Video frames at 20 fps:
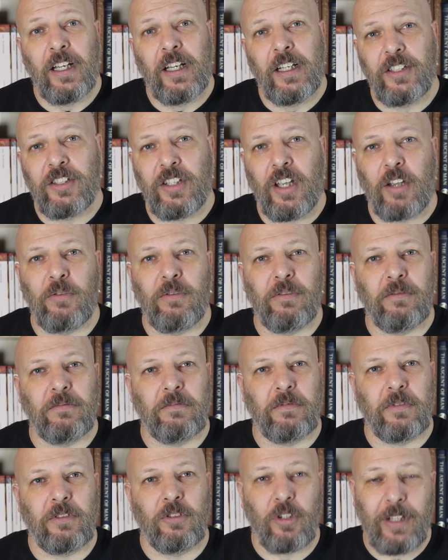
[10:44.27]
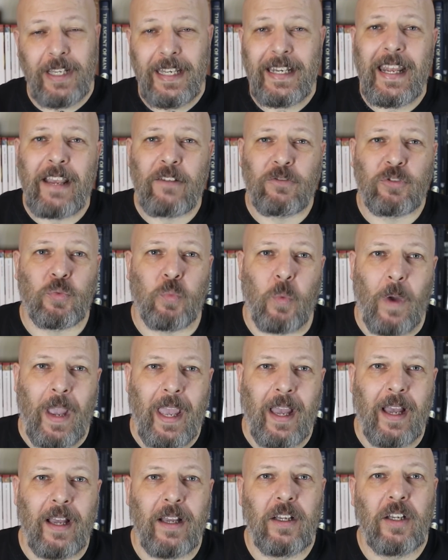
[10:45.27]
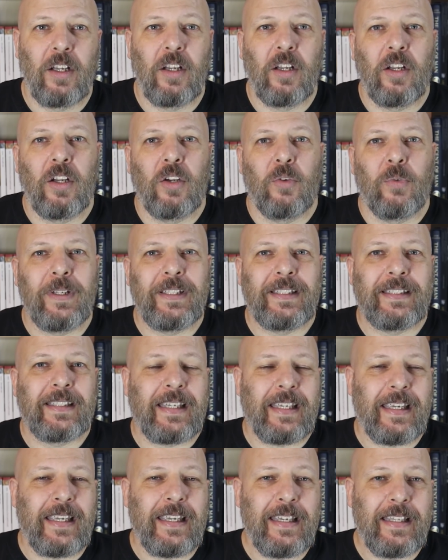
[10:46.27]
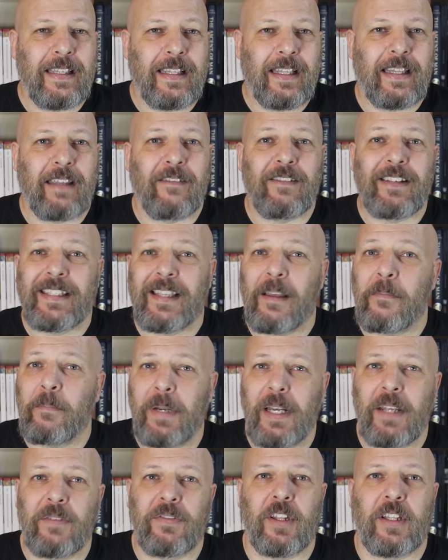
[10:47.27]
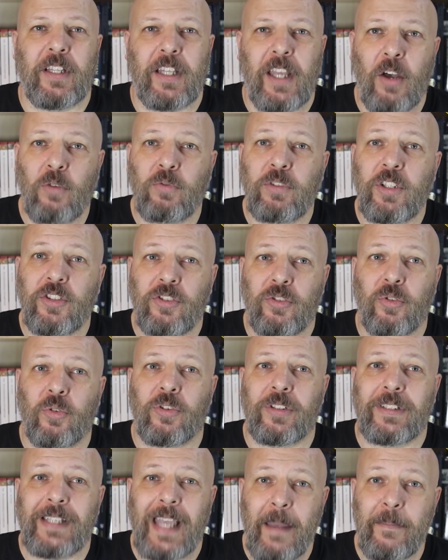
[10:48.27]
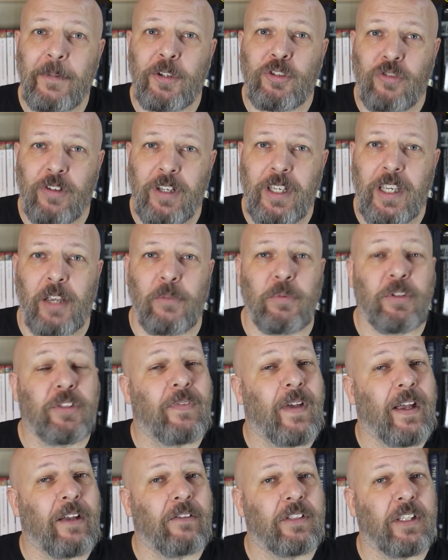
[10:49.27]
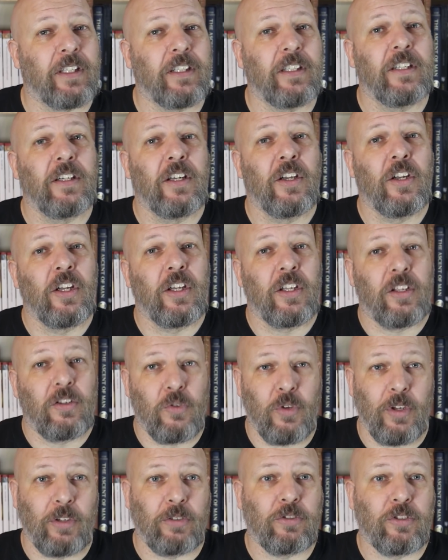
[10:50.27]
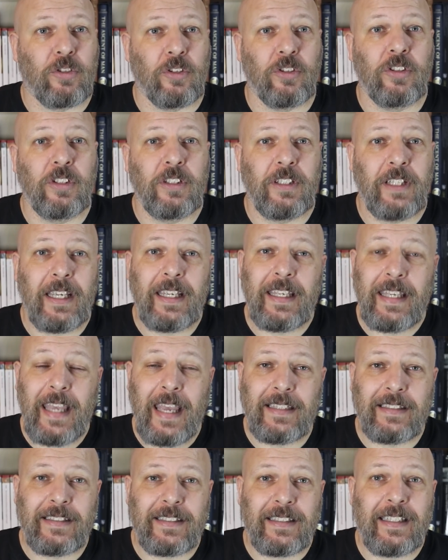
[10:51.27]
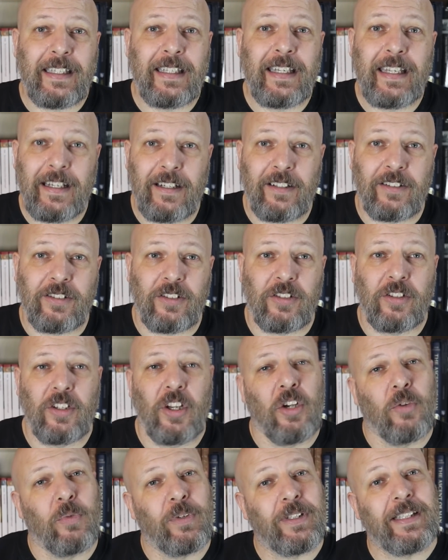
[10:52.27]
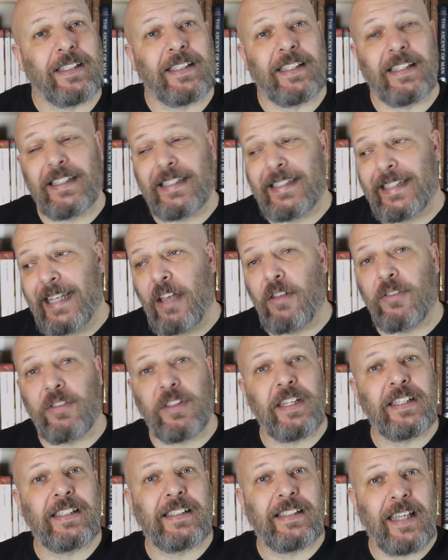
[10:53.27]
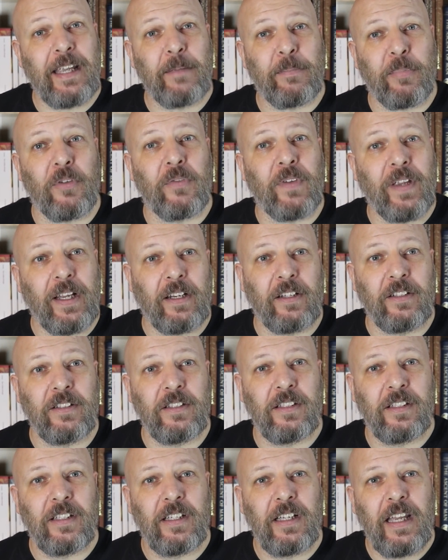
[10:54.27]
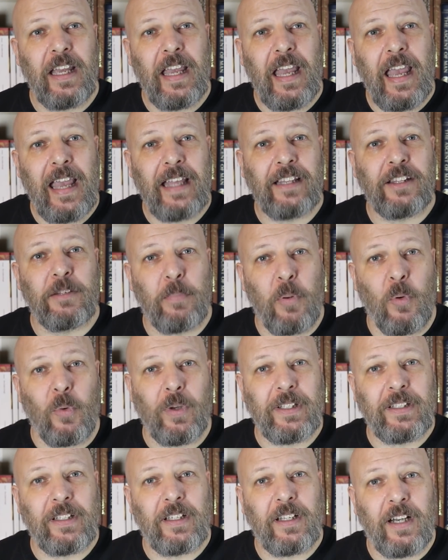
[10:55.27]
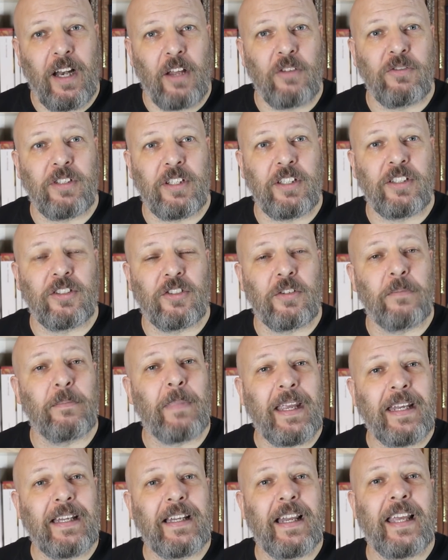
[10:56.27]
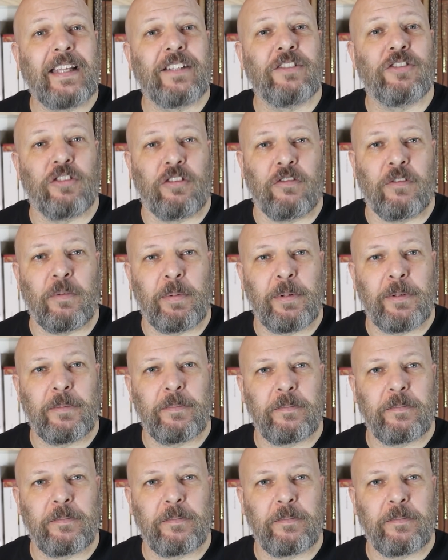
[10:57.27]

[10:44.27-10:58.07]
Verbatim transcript: And so, looking elsewhere, we see that there is some belief that the oldest Thor's hammer trinket was found in Gyllton in Kent, in England, which is in the southeast tip of England and the point closest to mainland Europe.